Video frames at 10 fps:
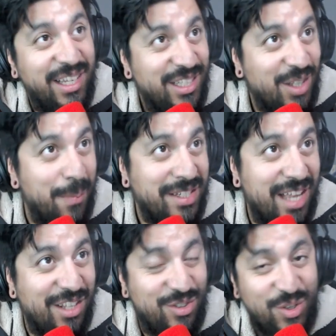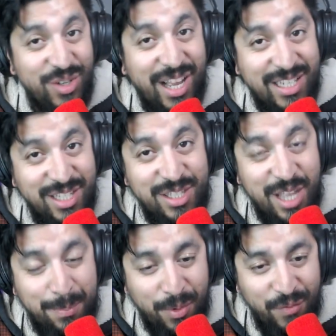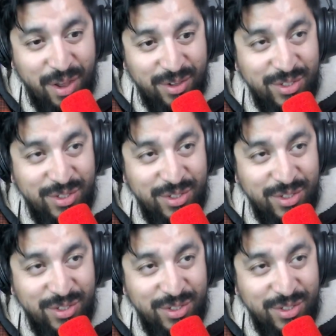so I'm excited to show you guys this deck profile.